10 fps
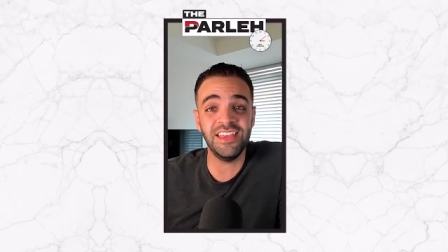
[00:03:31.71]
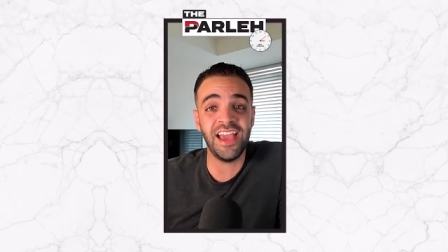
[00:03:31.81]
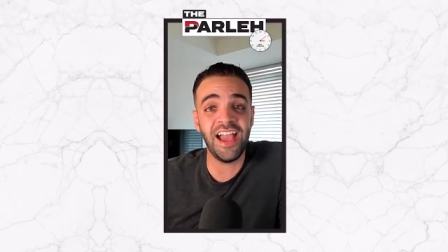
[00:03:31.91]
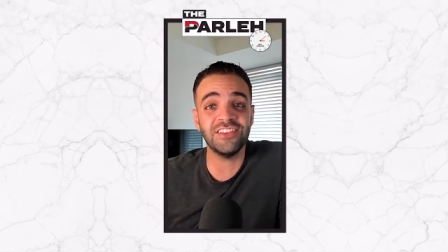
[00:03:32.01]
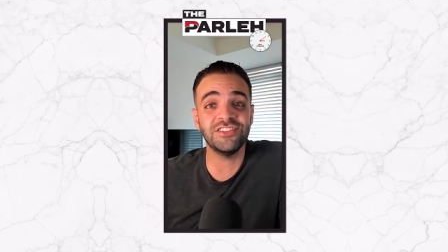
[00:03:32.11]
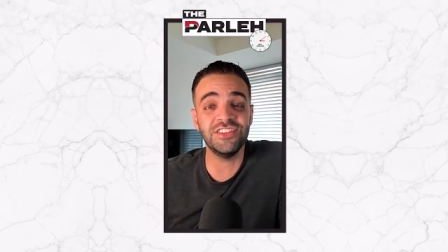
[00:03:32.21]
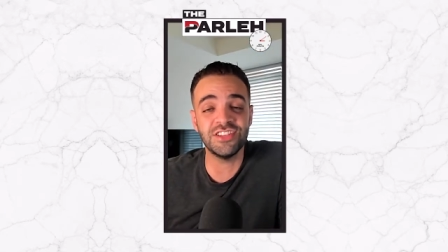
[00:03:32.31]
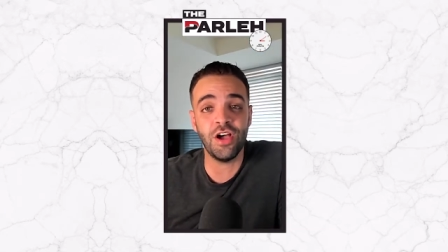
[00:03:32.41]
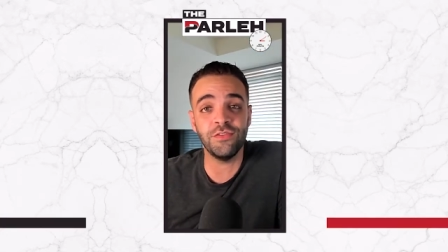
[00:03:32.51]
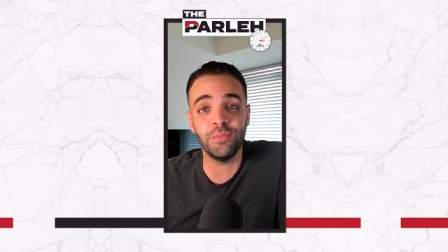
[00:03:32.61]
actually
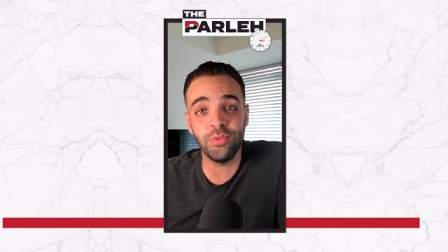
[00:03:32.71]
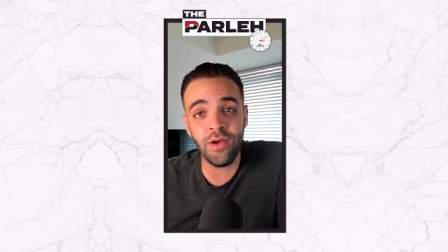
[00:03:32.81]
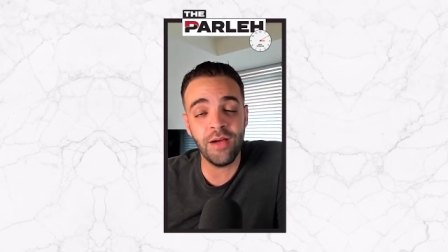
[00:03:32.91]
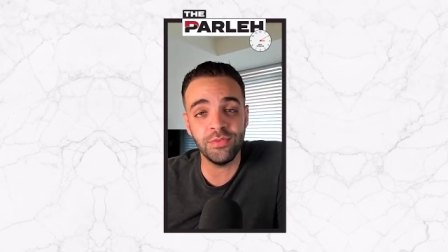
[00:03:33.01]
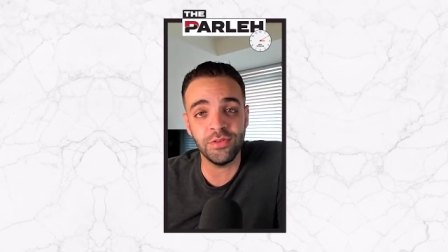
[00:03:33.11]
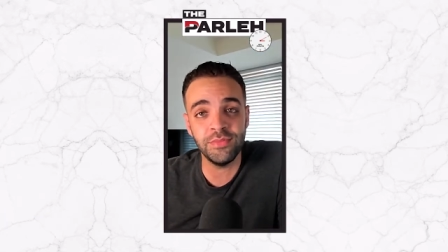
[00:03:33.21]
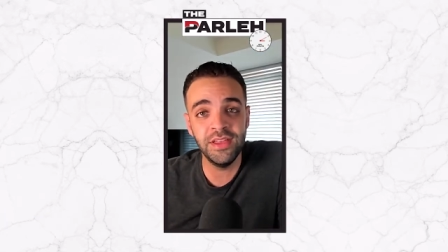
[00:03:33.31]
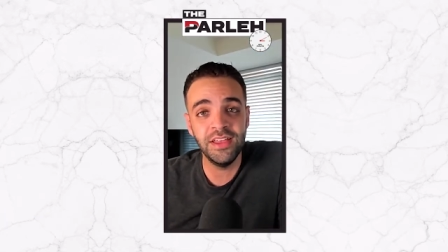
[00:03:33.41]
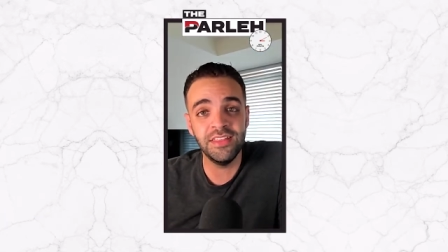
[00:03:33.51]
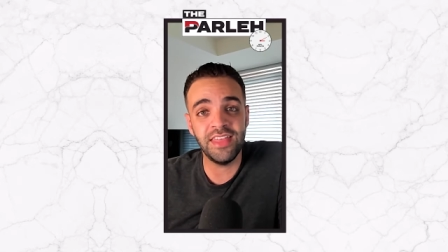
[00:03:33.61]
solved the problem
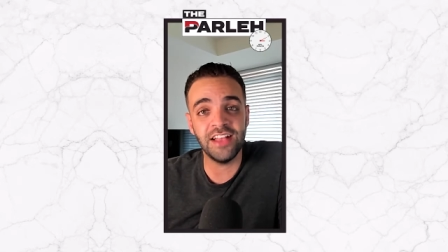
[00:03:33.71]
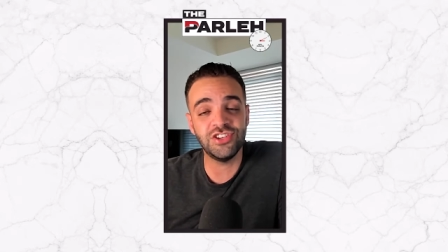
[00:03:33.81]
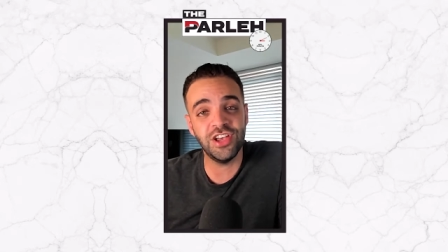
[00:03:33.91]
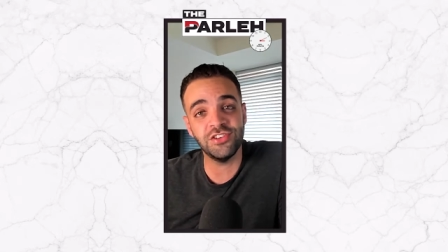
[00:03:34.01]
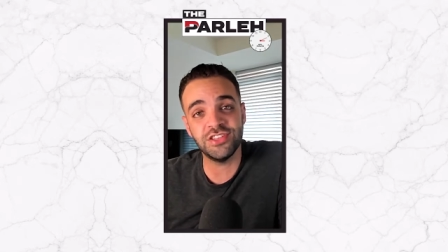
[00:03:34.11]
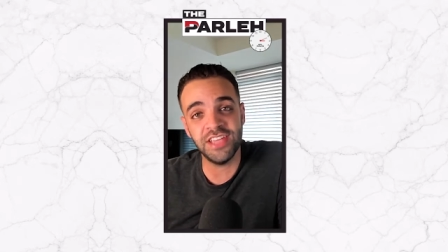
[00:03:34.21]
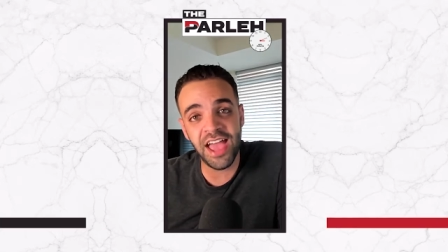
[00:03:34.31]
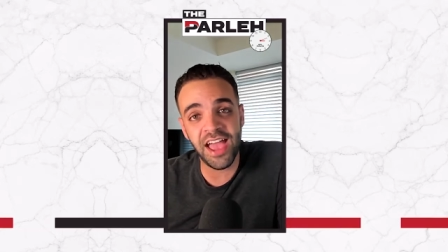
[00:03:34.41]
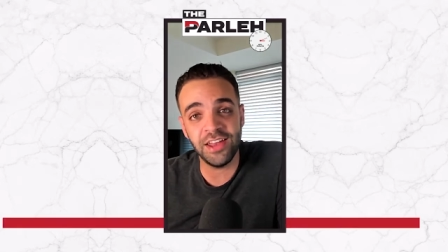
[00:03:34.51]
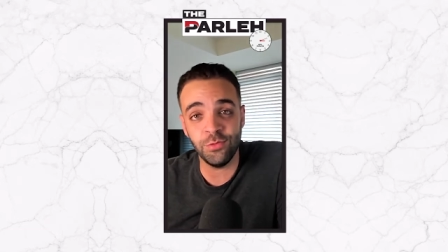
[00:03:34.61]
that Chelsea
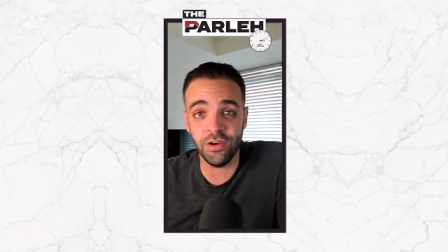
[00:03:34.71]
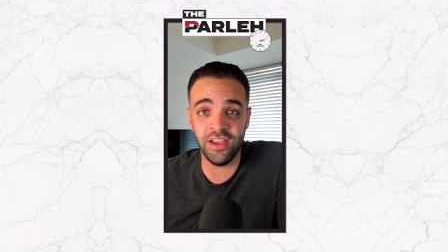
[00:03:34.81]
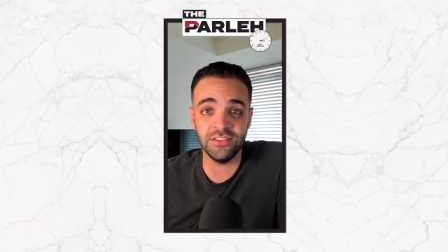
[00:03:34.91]
had, whereas